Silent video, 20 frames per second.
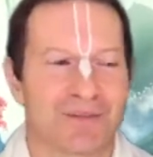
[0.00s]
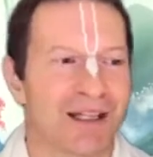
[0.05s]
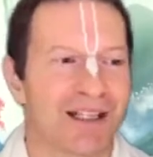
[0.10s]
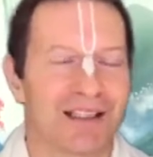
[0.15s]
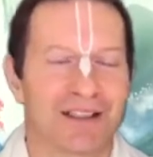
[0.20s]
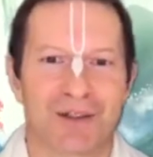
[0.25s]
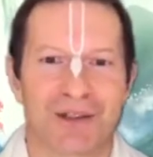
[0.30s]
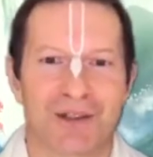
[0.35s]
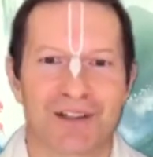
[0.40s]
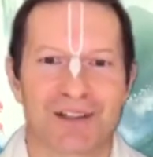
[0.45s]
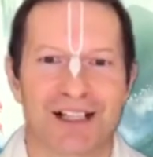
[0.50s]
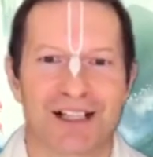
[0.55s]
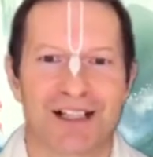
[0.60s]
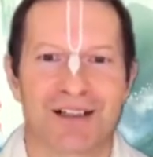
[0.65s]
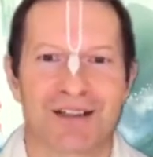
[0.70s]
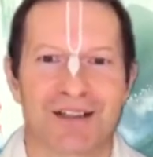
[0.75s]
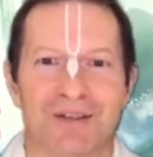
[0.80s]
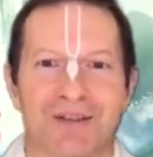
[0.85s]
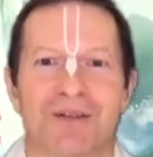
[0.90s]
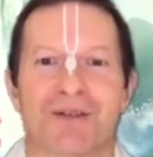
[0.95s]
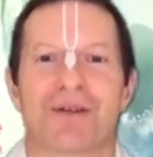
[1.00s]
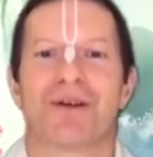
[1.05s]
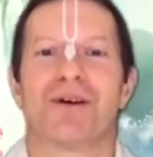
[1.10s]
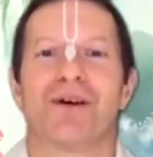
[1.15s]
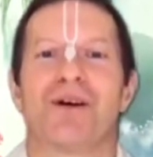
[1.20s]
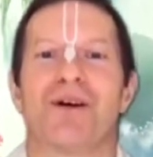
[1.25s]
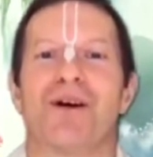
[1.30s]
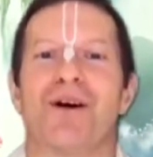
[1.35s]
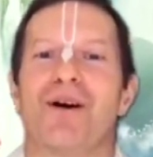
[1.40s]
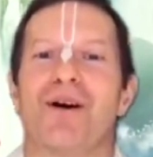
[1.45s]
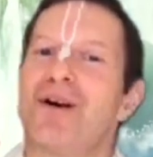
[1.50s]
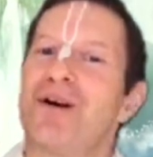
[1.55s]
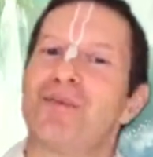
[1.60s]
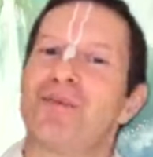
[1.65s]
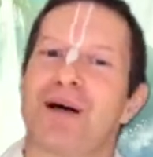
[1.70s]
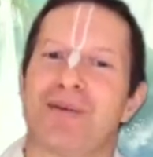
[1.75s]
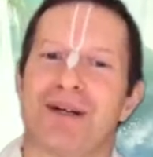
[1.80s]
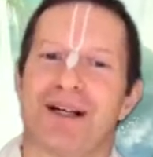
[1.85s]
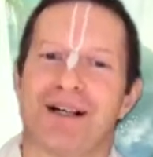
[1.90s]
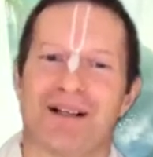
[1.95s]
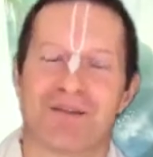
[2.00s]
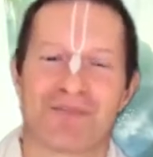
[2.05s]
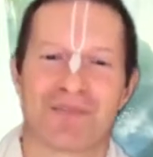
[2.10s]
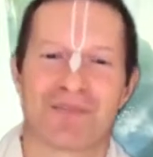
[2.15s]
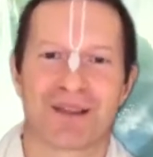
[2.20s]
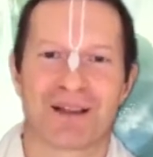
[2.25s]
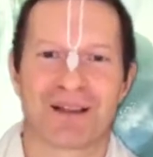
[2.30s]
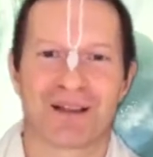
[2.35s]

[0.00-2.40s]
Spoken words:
Indra said, oh, Baba,